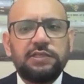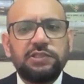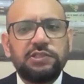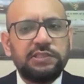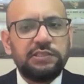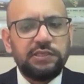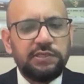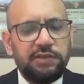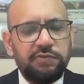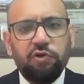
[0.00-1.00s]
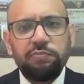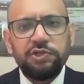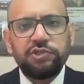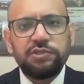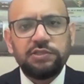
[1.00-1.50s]
the
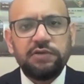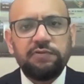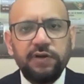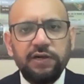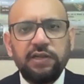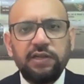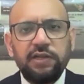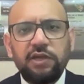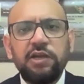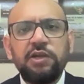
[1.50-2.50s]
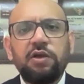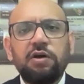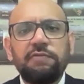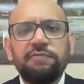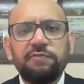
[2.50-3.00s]
information that
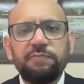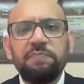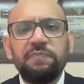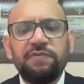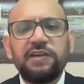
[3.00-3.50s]
what